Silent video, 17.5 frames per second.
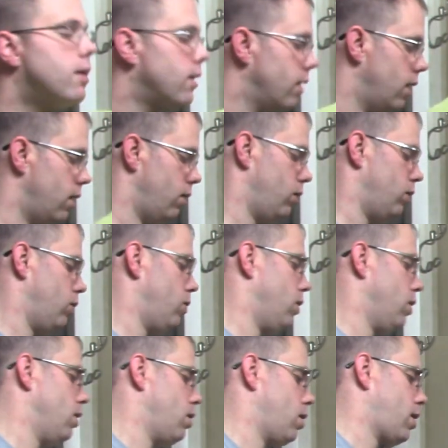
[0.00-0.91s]
That will
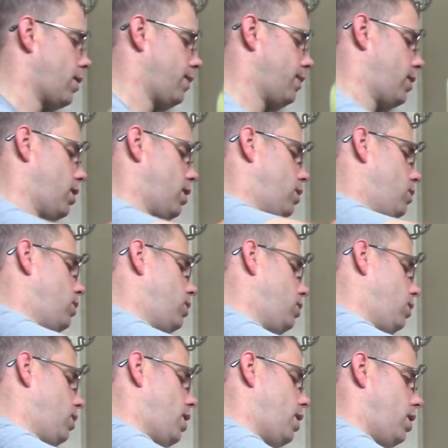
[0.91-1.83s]
work. That
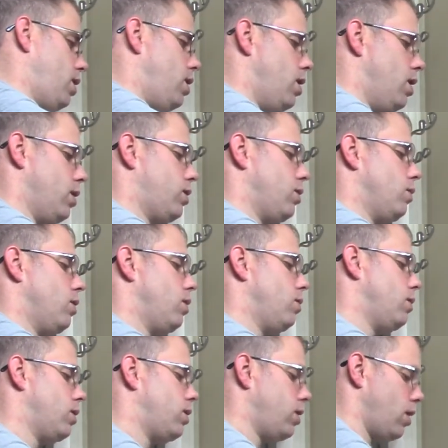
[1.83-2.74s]
will, ain't nothing
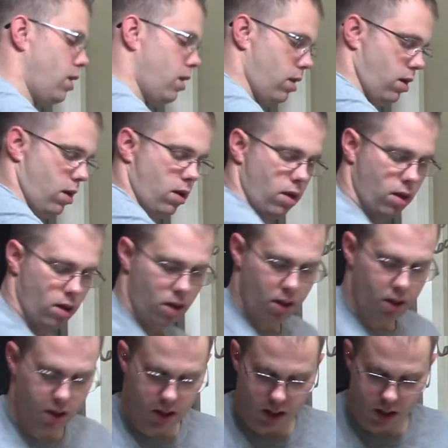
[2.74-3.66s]
wrong with that.
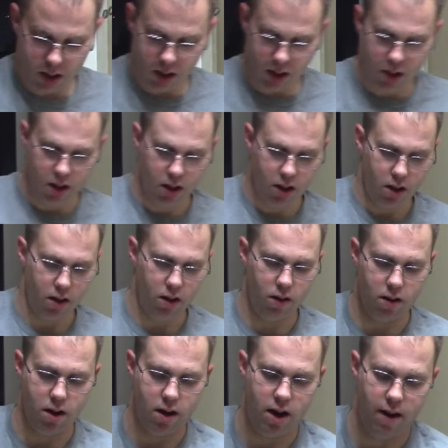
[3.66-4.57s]

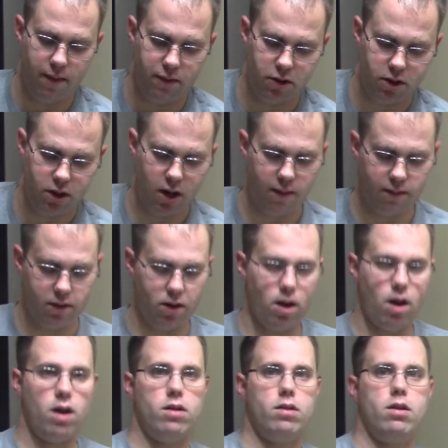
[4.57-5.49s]
Alright, aftershave
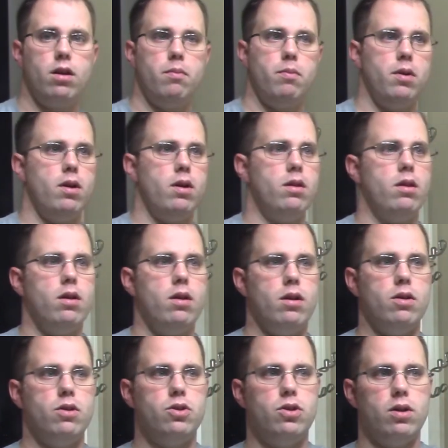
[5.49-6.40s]
today is going to be
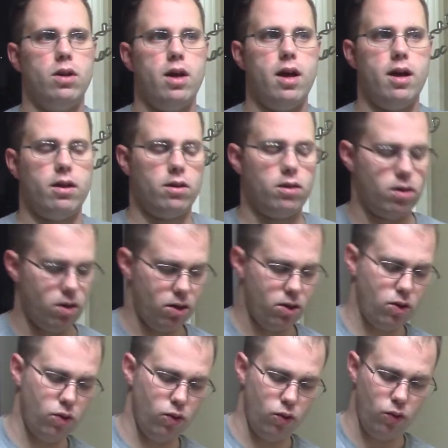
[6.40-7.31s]
the Gillette
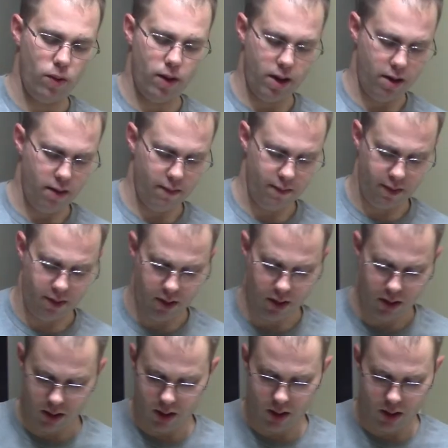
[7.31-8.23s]
Cool Wave.
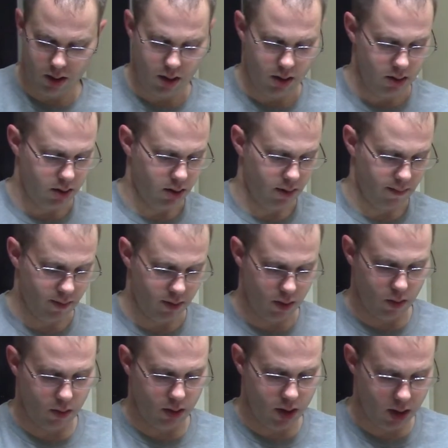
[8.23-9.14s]
The
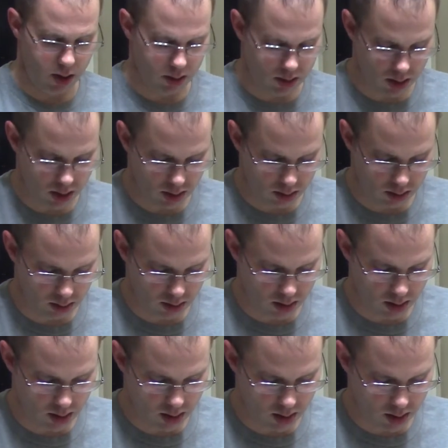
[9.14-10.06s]
old lady said, or
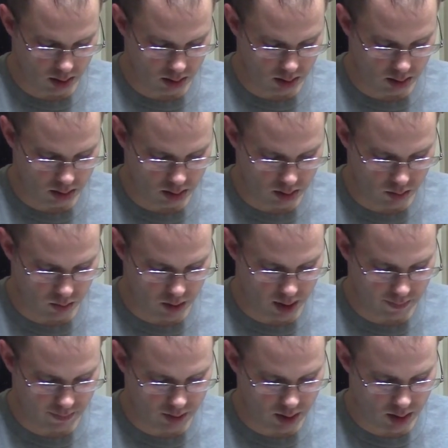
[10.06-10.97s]
the, uh, the
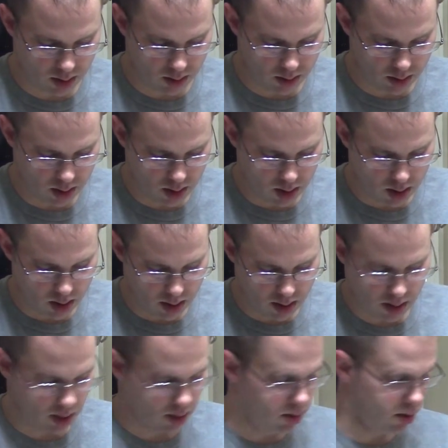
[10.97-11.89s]
wife says,
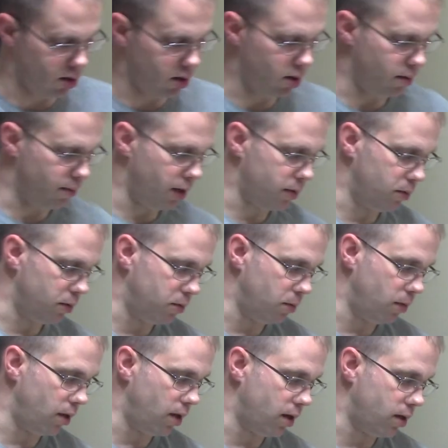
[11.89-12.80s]
that uh, it makes me
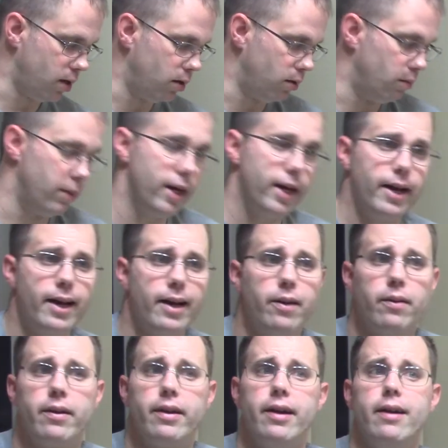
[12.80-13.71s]
smell like an old man. I
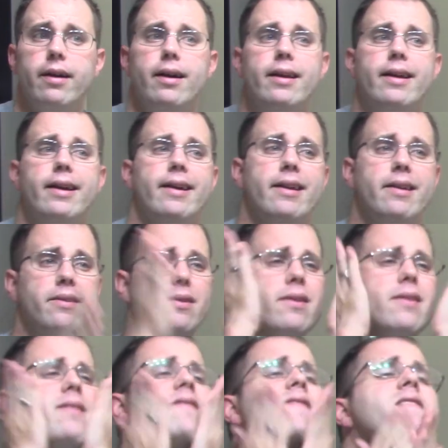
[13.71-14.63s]
don't care. I like it. It's
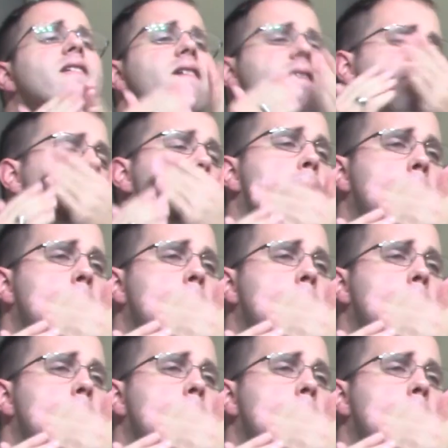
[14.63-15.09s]
good stuff.